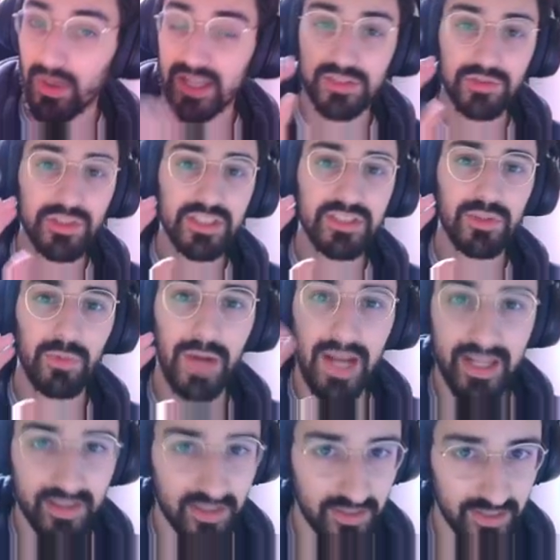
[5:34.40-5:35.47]
as soon as you
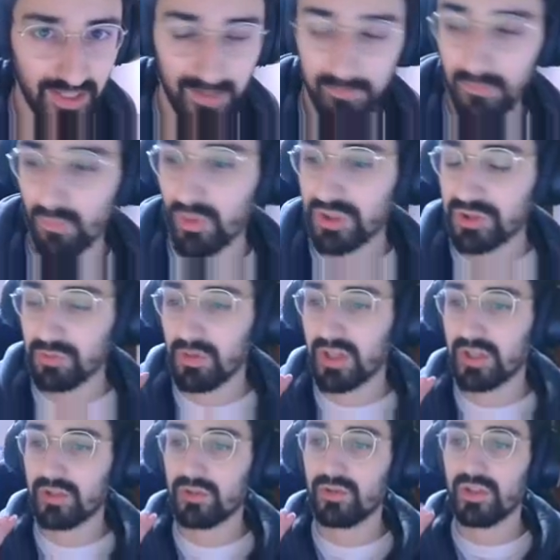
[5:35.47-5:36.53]
enter the game, what you want to
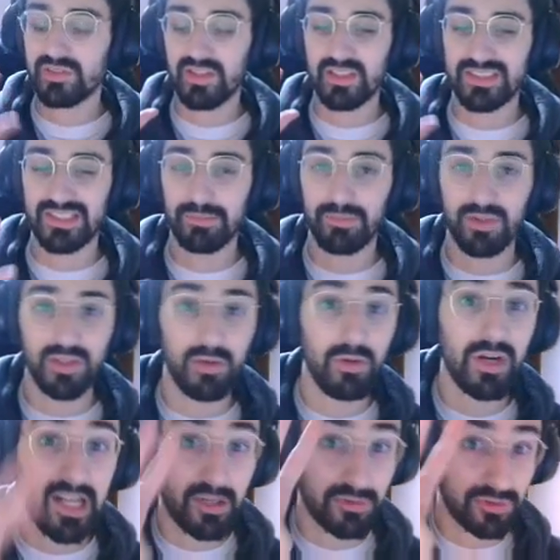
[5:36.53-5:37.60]
do is very simple. You
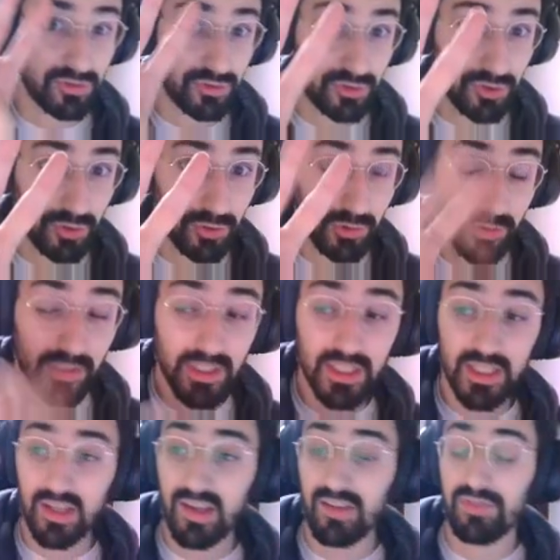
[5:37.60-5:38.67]
want to count to two.
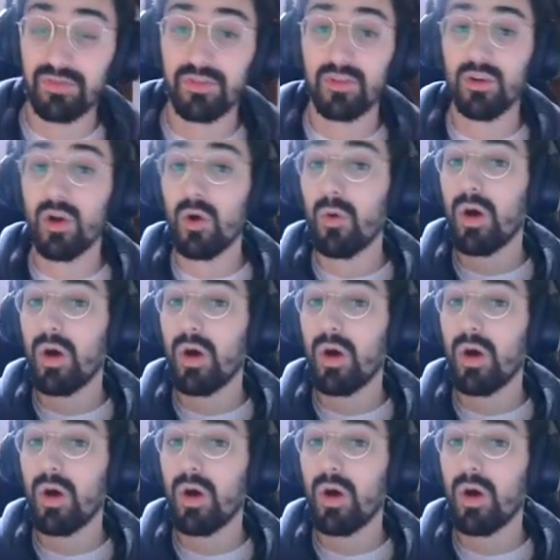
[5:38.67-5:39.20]
If no